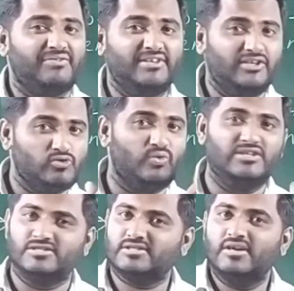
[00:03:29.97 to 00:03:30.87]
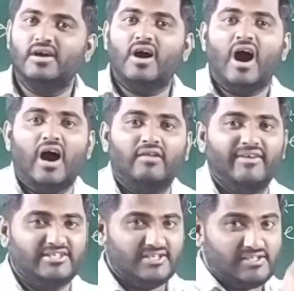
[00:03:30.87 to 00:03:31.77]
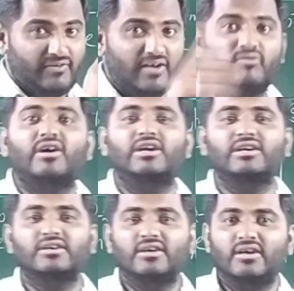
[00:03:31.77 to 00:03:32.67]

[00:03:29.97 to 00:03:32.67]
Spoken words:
between the two words. Always it is a one word.